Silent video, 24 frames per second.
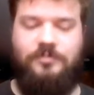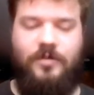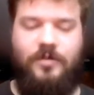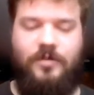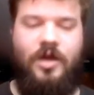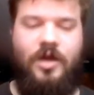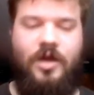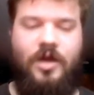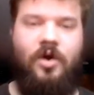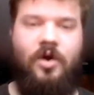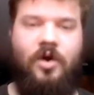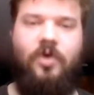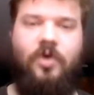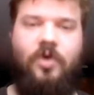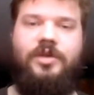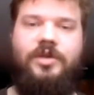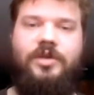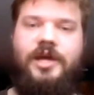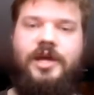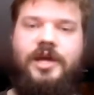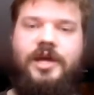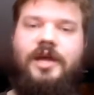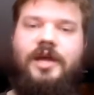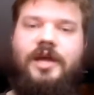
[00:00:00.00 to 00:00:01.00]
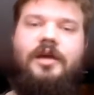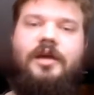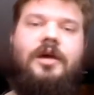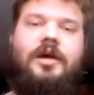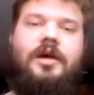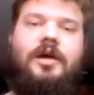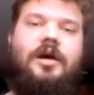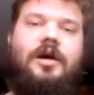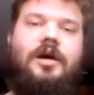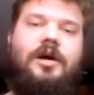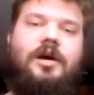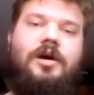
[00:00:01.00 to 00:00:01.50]
holding
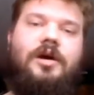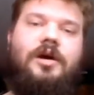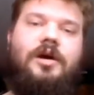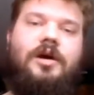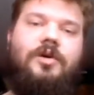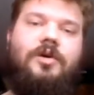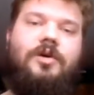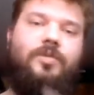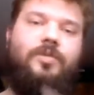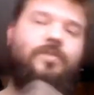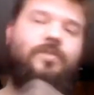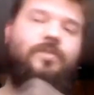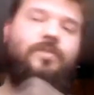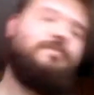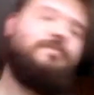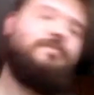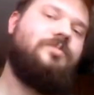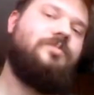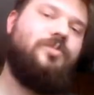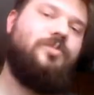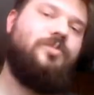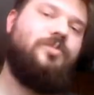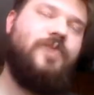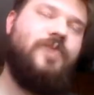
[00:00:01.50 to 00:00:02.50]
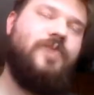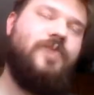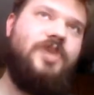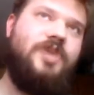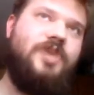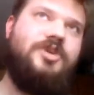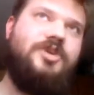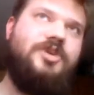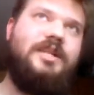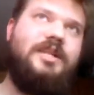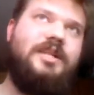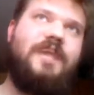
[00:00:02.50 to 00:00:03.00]
which
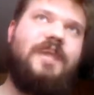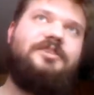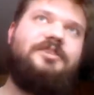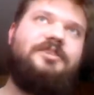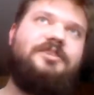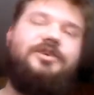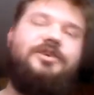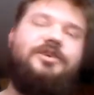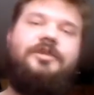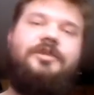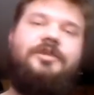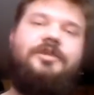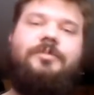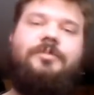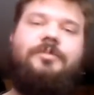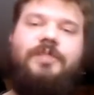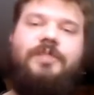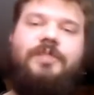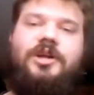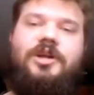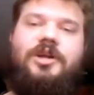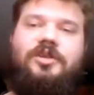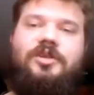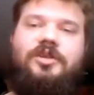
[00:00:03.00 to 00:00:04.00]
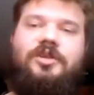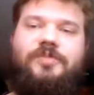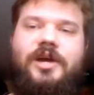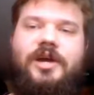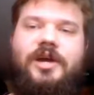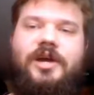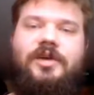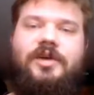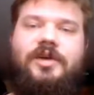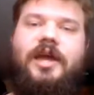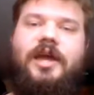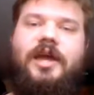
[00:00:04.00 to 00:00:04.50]
cluster belongs where
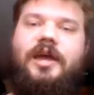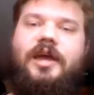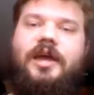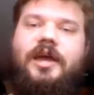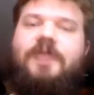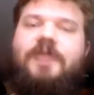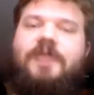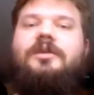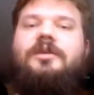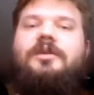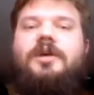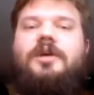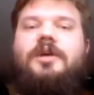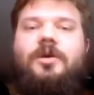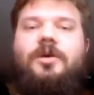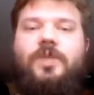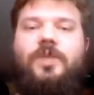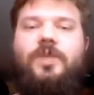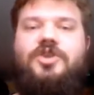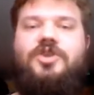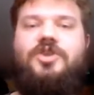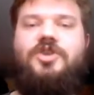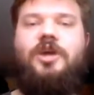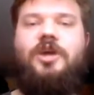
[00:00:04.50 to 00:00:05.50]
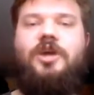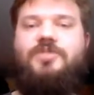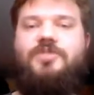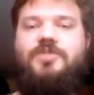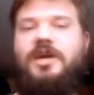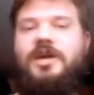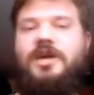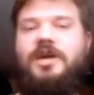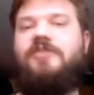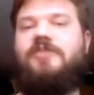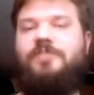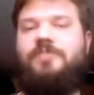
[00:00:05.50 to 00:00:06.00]
and which objects
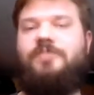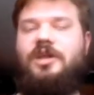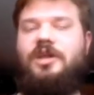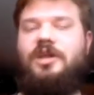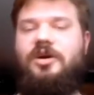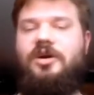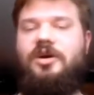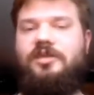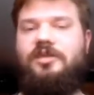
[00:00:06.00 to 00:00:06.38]
belongs